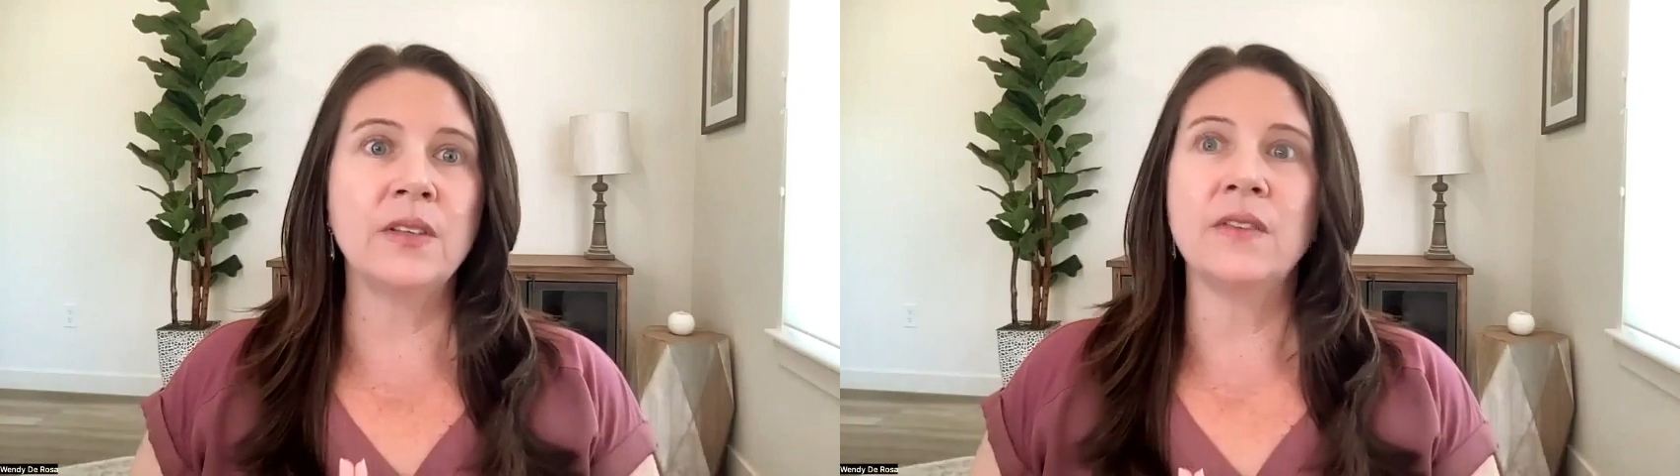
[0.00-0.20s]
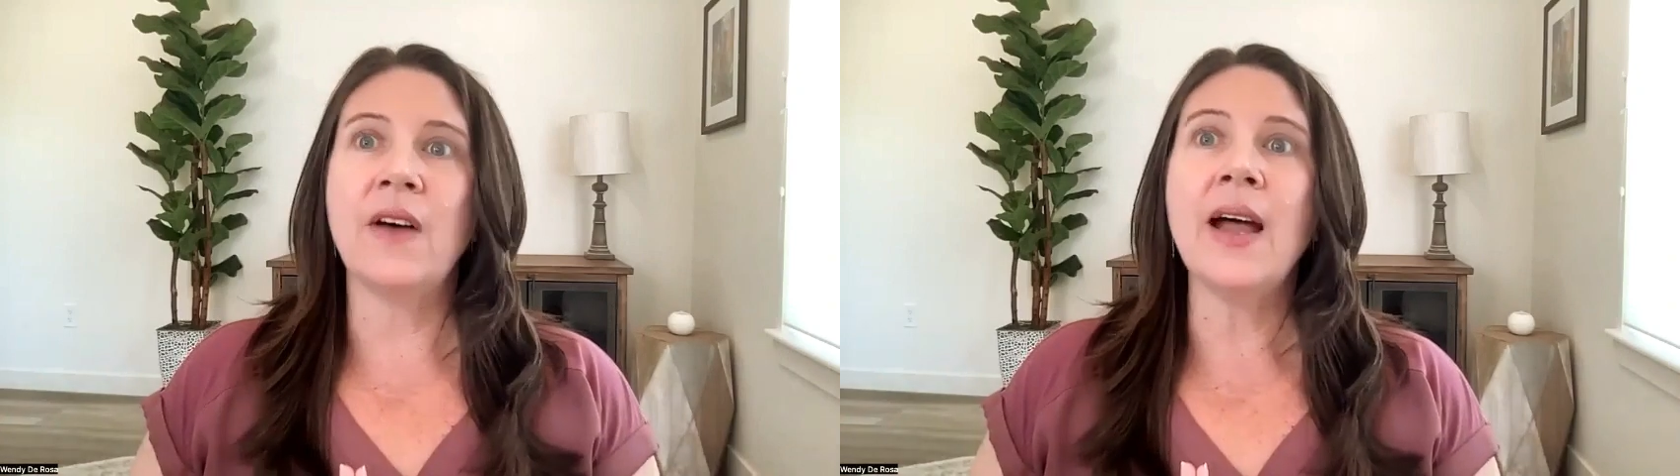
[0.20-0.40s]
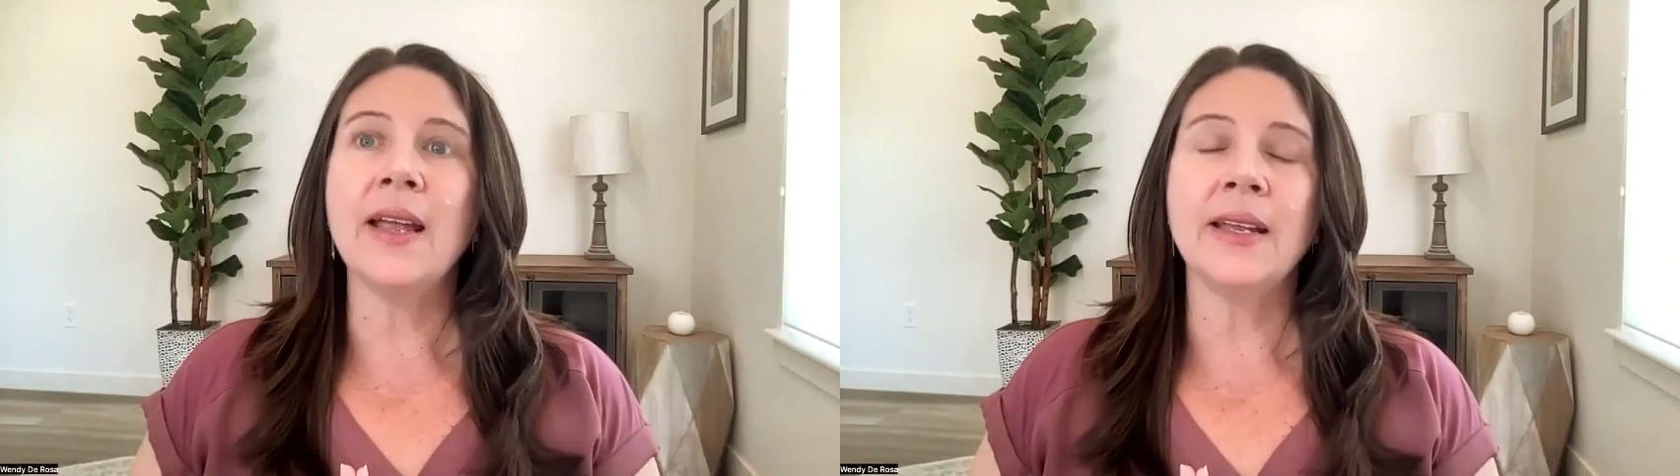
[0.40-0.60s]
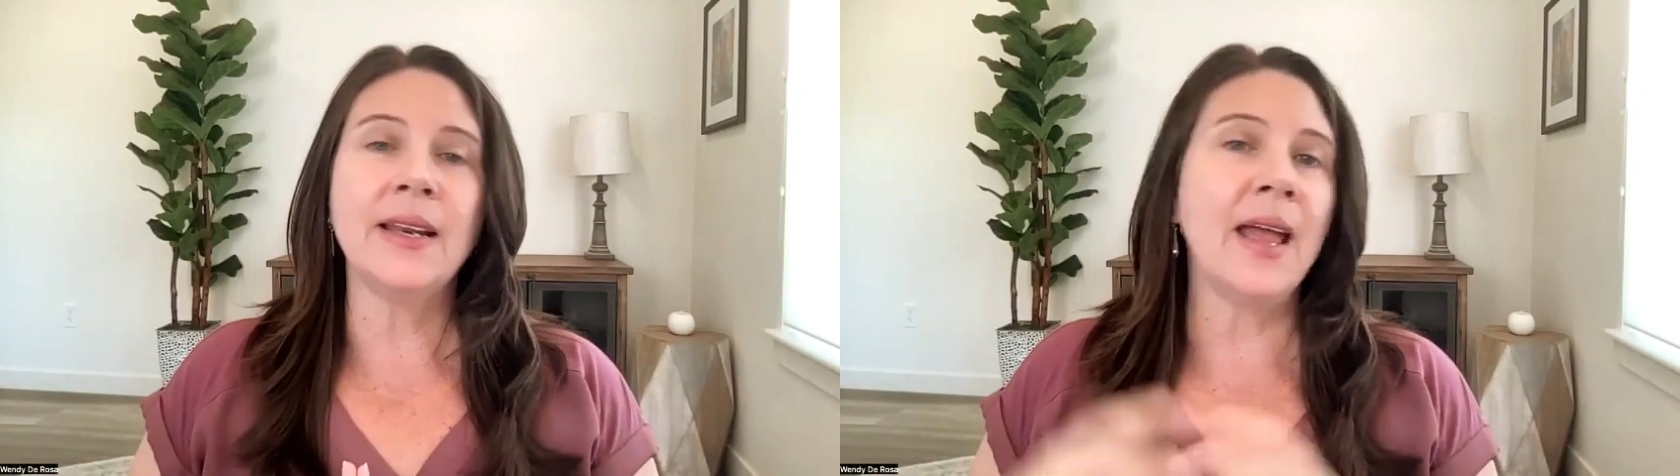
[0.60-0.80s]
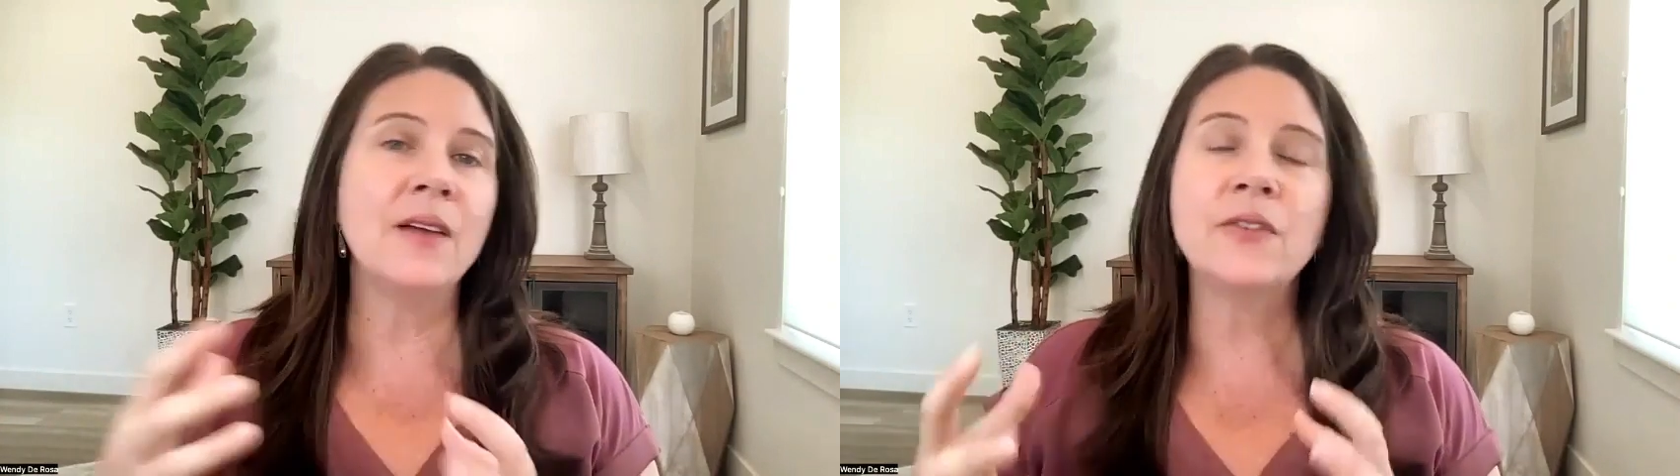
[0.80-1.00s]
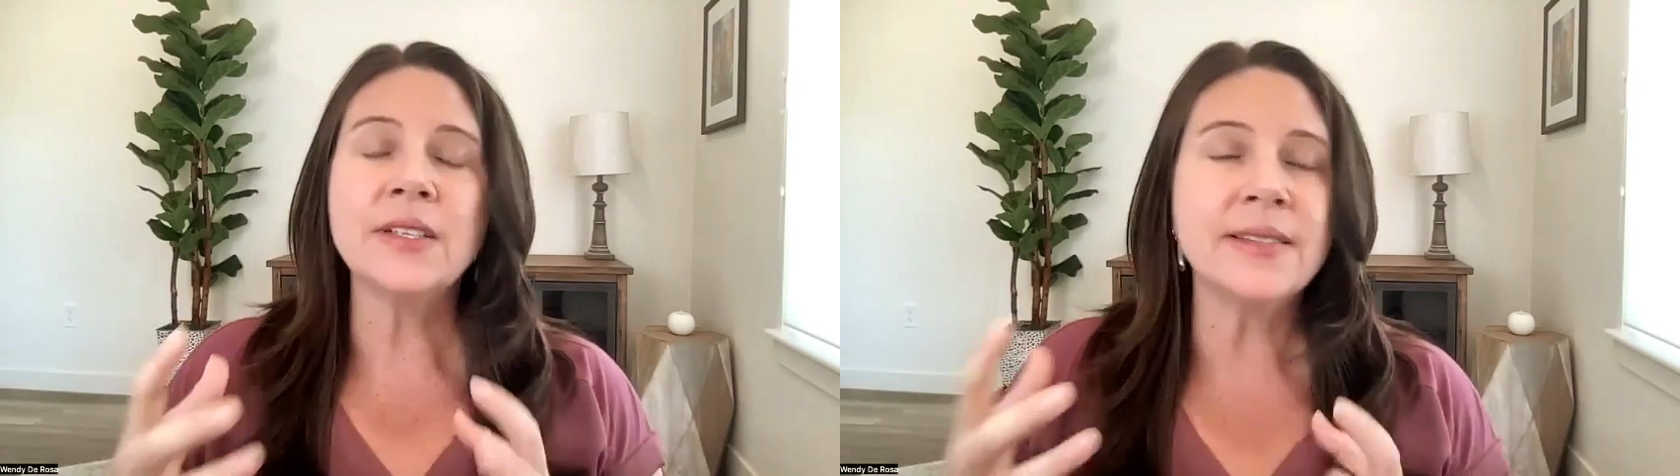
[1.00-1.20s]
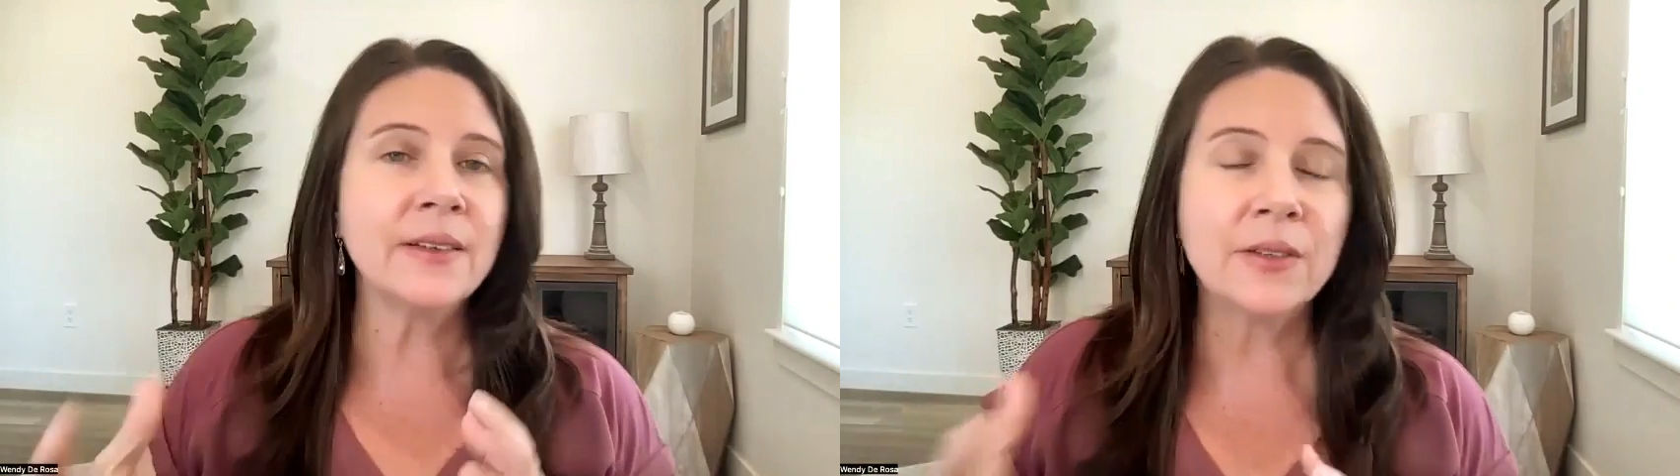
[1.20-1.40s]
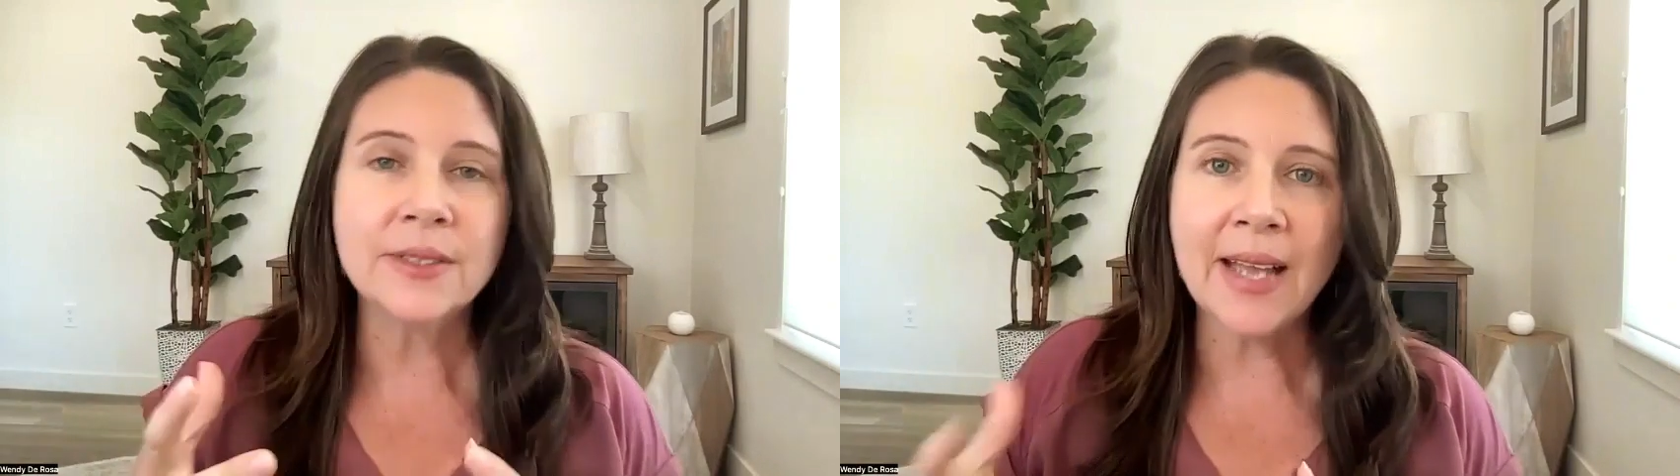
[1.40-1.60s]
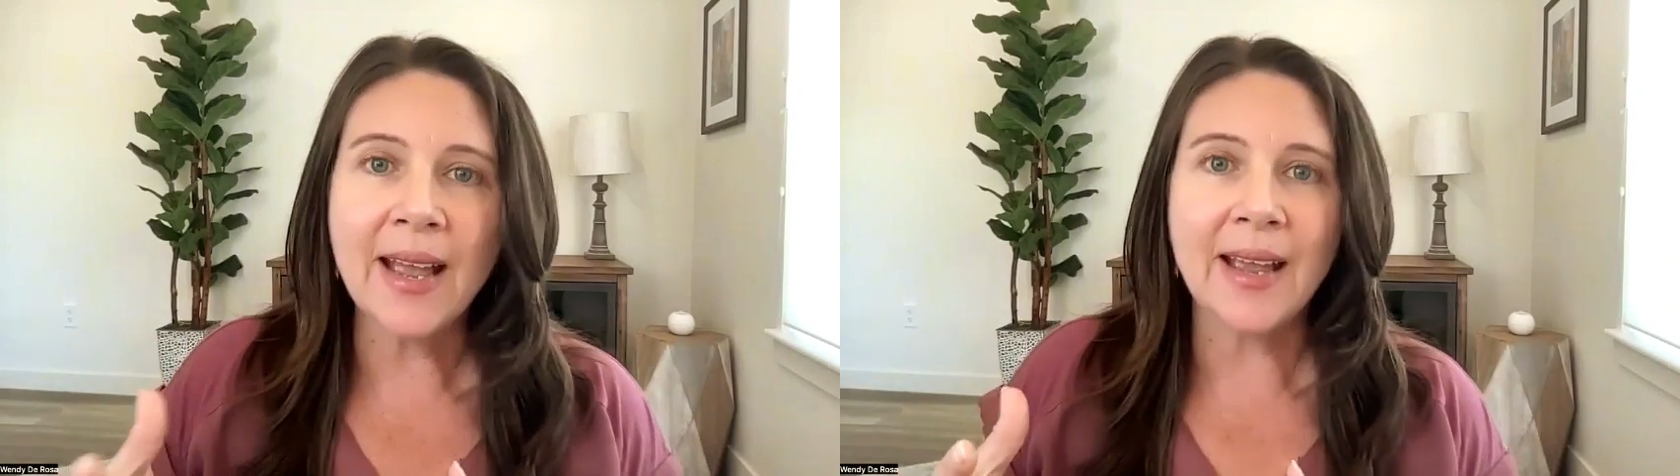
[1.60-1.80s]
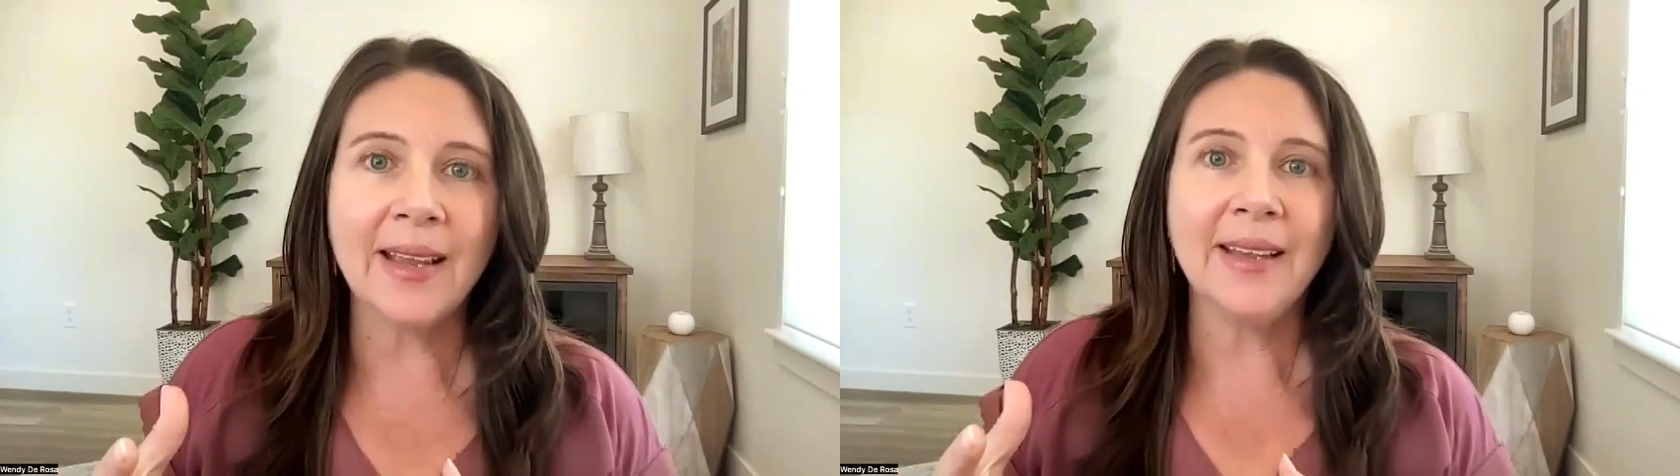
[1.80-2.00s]
divine every single
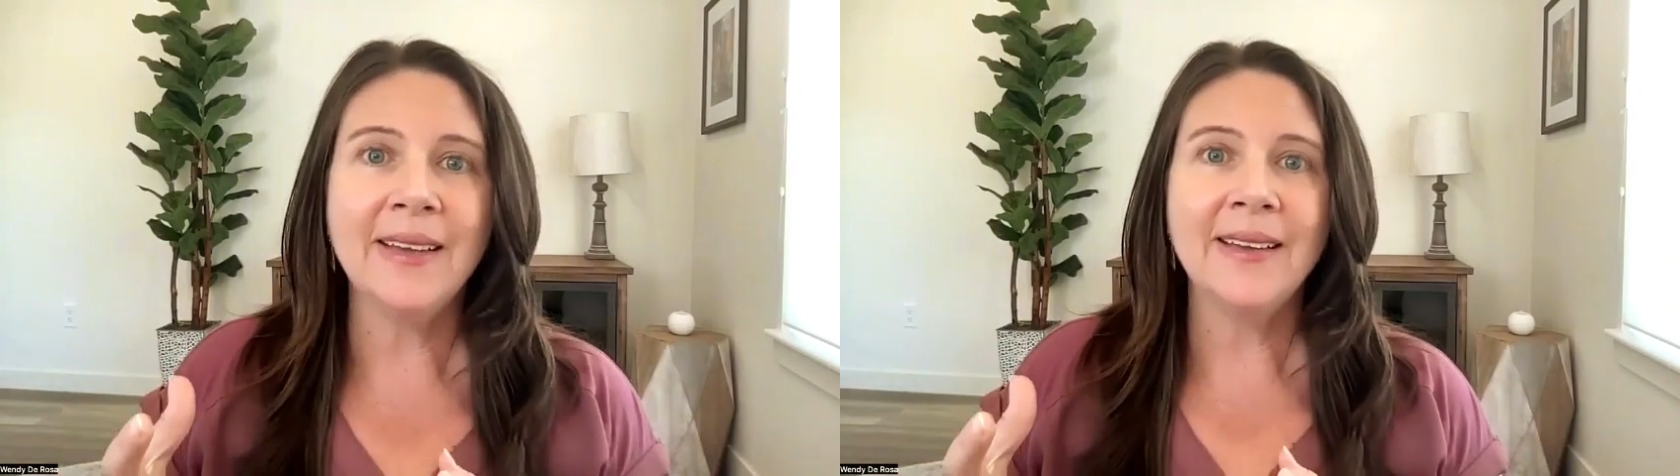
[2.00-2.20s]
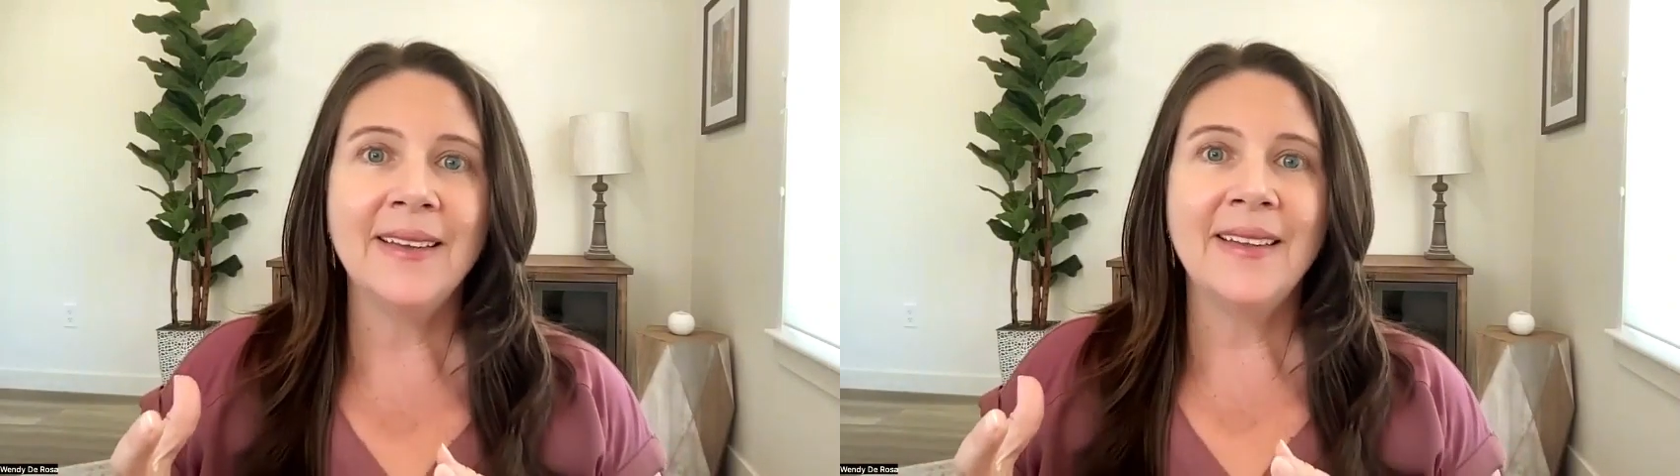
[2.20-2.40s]
day,